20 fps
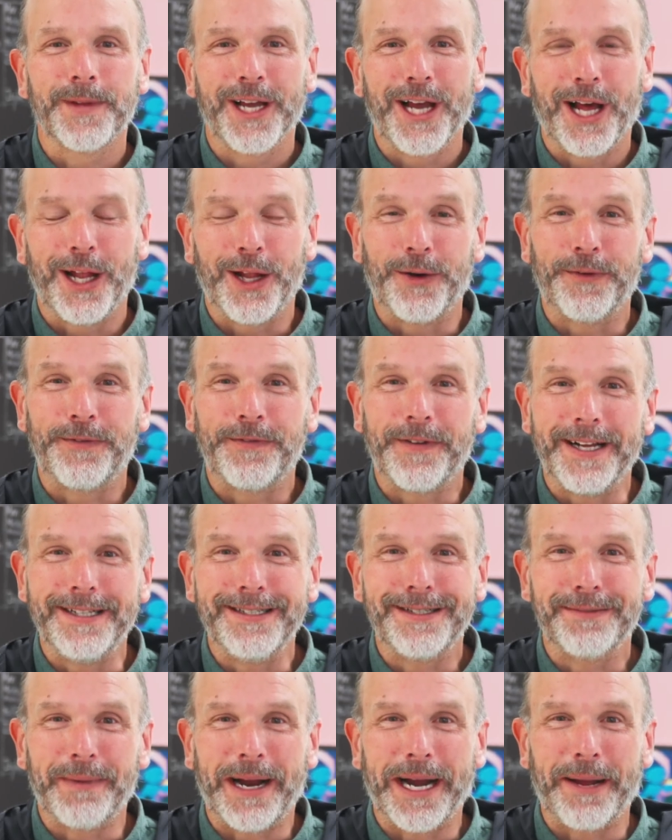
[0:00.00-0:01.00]
Hello
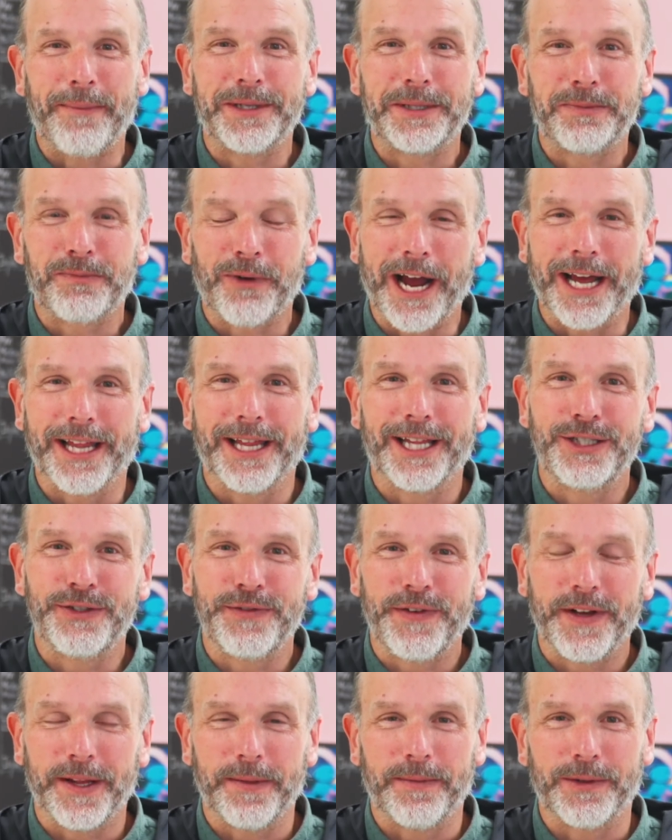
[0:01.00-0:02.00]
friends, my name is Brian
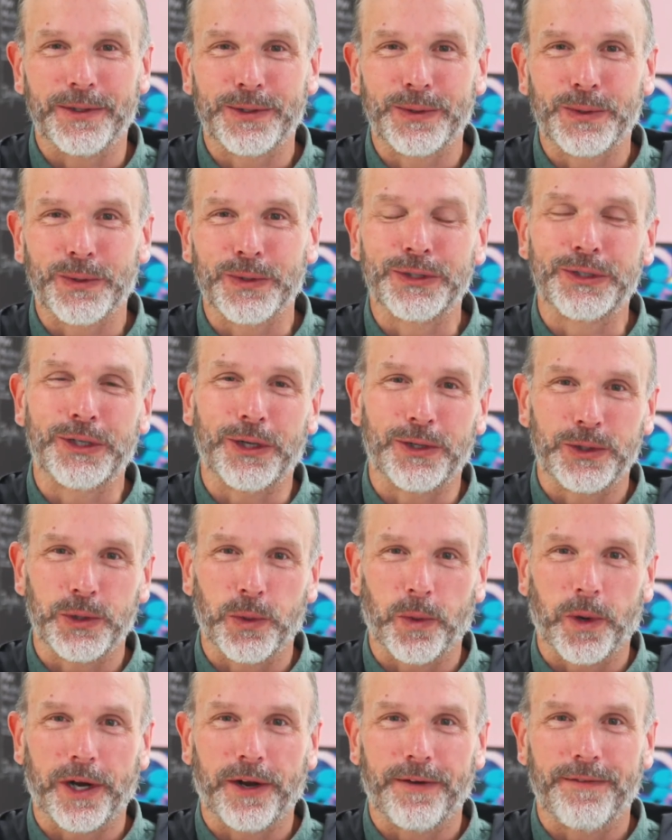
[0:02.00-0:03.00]
Litchfield. I'm the school social
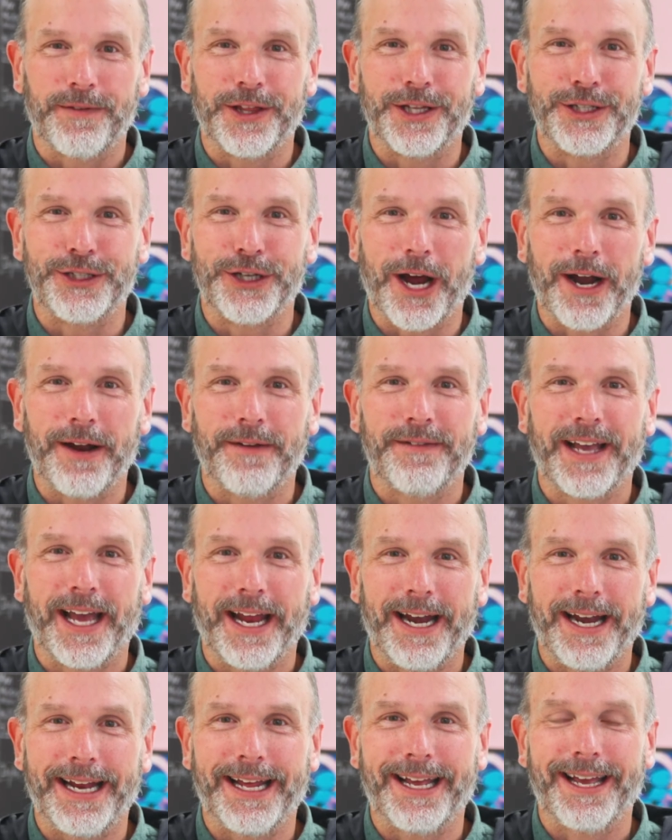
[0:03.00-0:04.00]
worker for the John F.
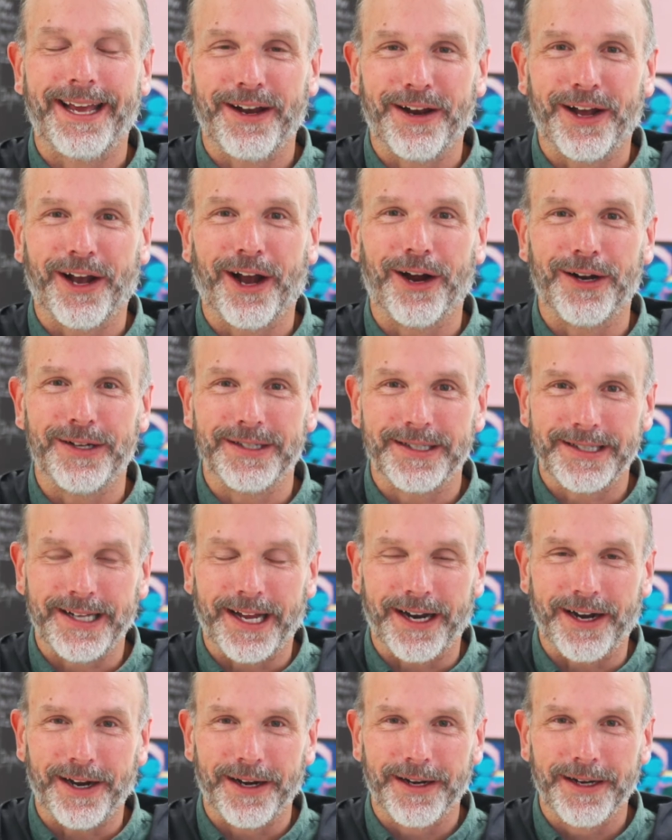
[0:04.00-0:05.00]
Kennedy Kindergarten
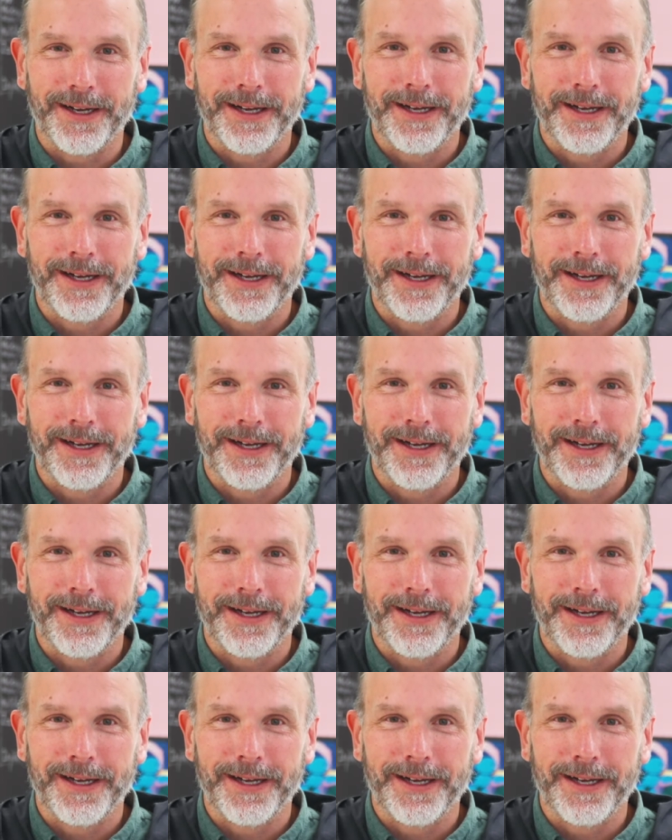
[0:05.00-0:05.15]
Center.